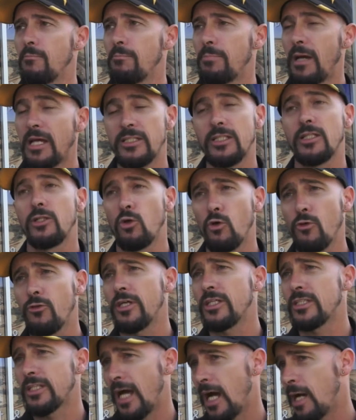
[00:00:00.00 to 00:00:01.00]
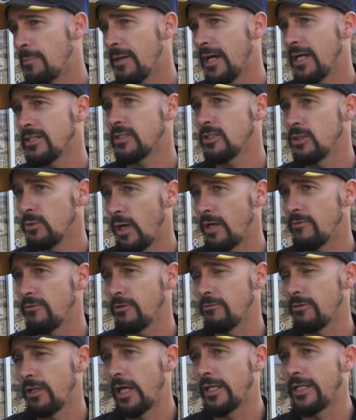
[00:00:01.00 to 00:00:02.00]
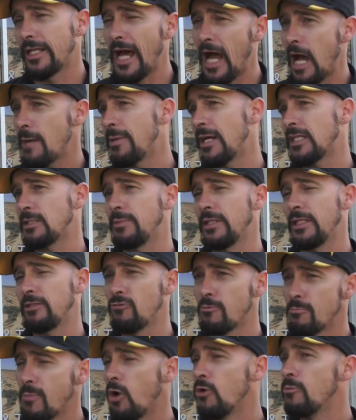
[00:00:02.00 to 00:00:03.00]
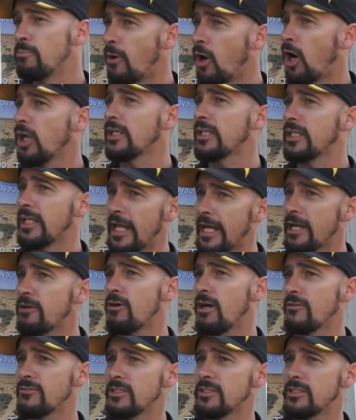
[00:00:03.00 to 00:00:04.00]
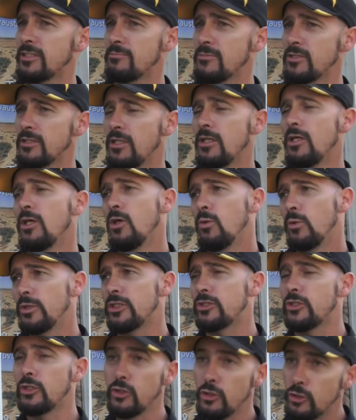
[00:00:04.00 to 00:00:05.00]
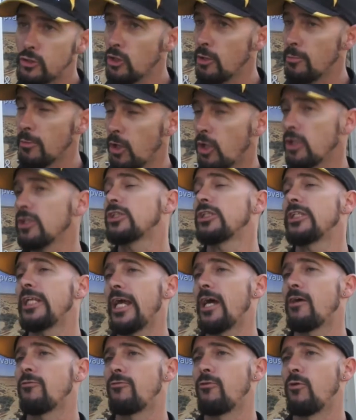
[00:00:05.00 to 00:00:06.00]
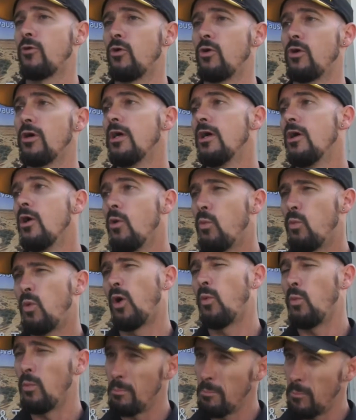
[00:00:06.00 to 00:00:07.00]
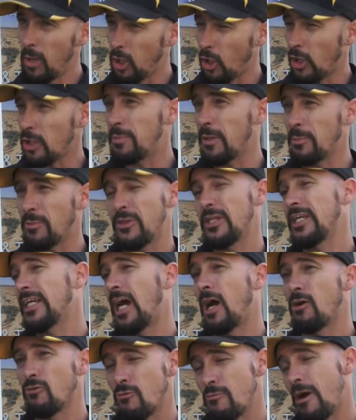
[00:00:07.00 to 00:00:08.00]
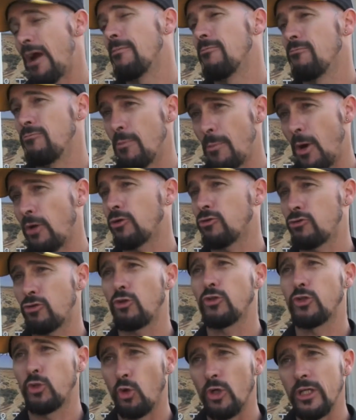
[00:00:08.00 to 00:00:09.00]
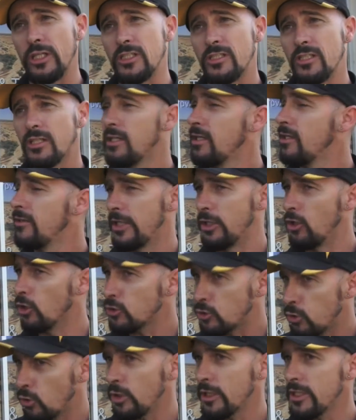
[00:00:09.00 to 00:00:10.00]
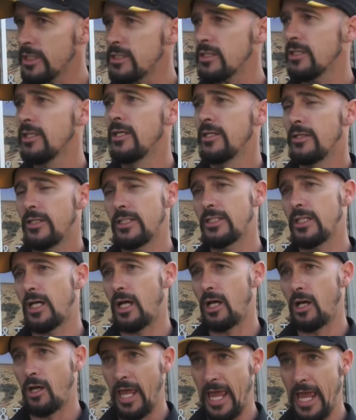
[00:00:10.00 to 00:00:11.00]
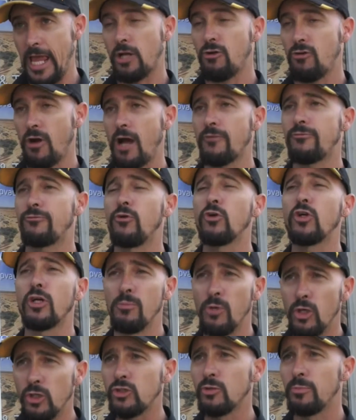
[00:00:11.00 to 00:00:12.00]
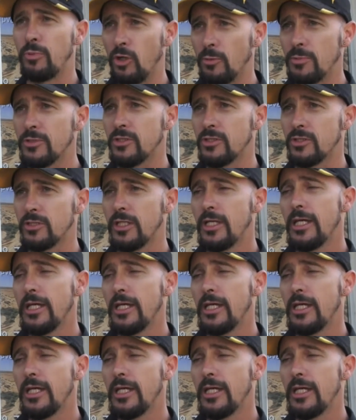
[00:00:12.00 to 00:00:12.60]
basically all things RPAS and UAV related. RPAS being remote piloted aircraft systems, which is a new terminology now for what a lot of people think are remote control toys. They're not toys, these are aircraft for commercial purposes.